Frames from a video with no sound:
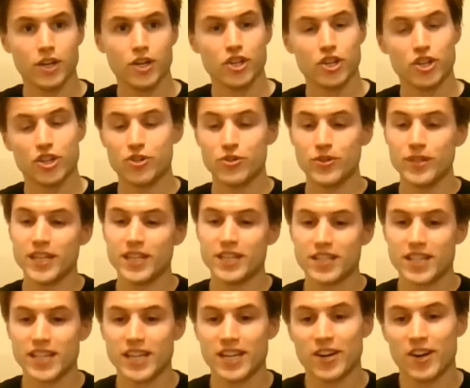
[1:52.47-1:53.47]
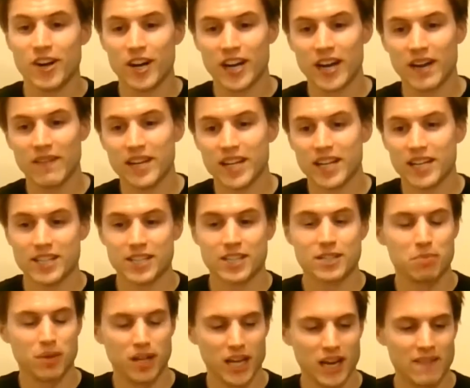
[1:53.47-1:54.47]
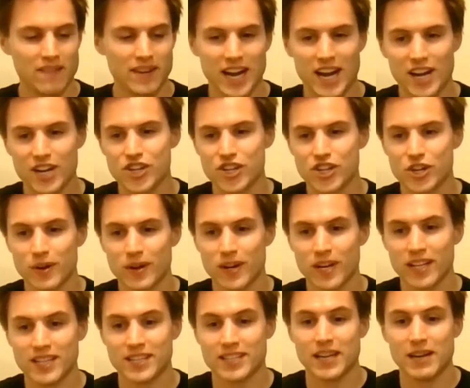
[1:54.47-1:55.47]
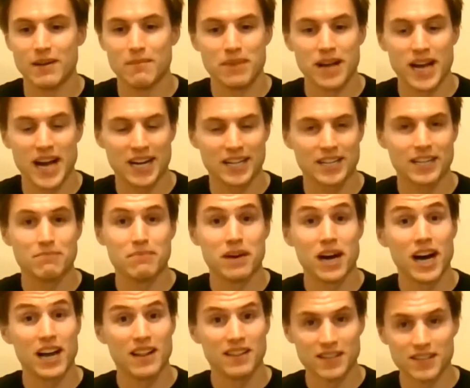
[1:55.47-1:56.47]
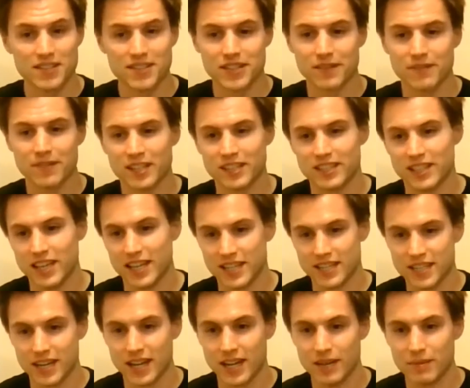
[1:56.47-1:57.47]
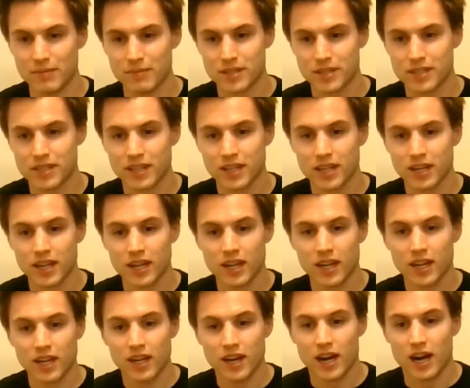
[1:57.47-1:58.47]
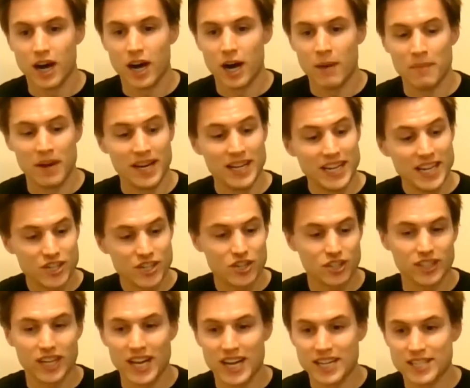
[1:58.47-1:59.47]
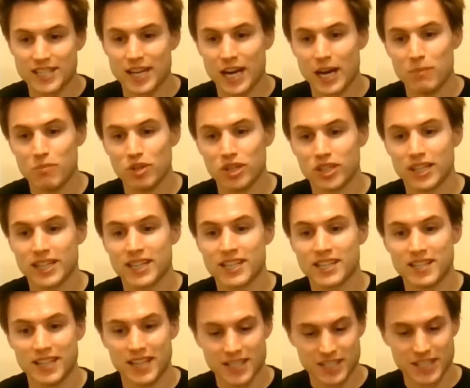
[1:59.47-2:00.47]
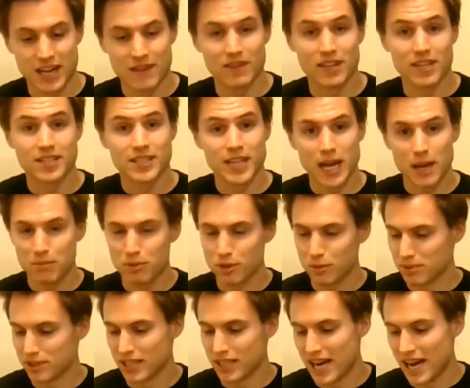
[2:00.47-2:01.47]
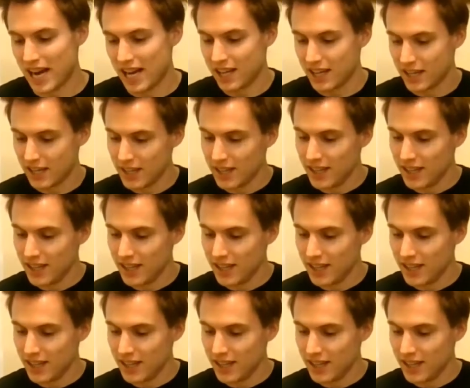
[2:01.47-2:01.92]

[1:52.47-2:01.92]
Students here are given a display of an estuary that is impacted by these different land types. And each land type will consist of a sample plot